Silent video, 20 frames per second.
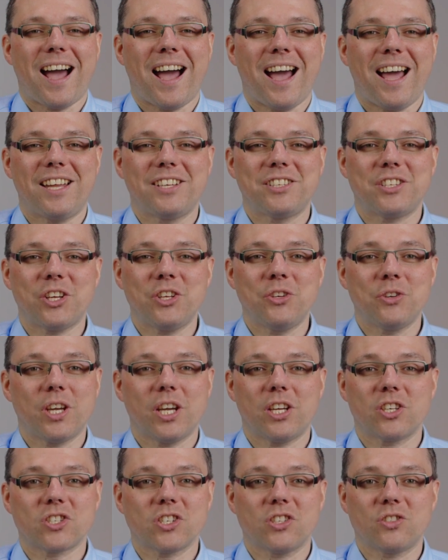and you
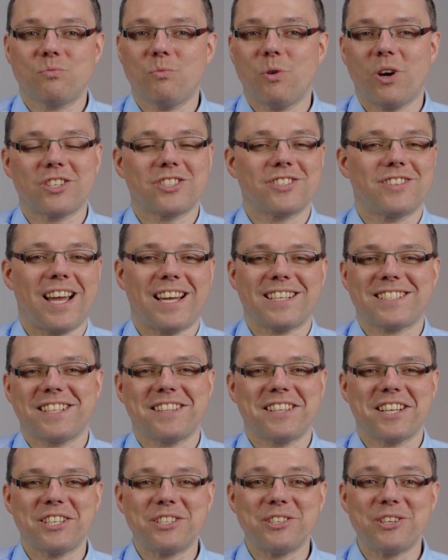can just watch that and
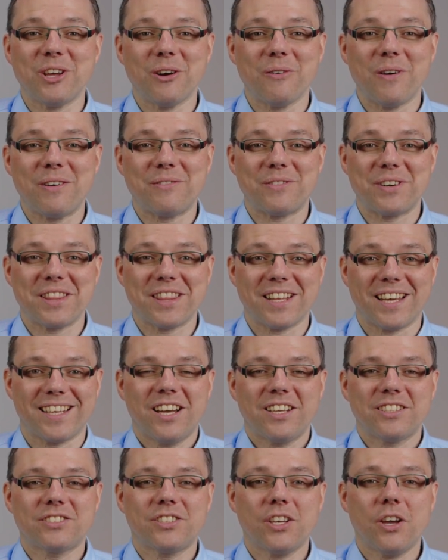then you know everything.
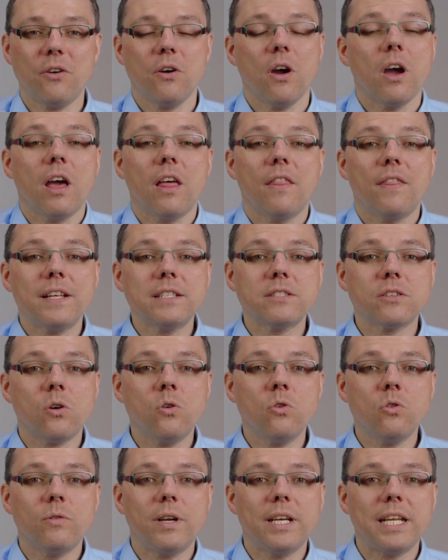So that's
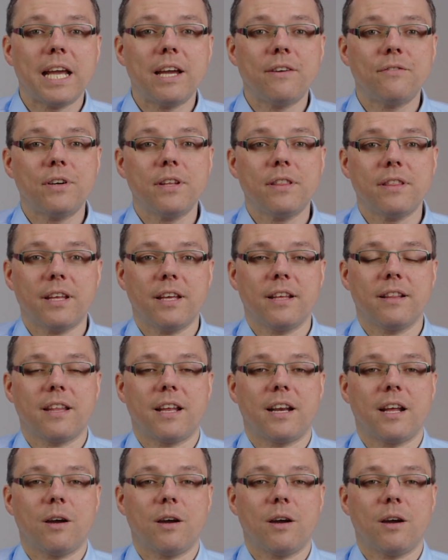already everything that I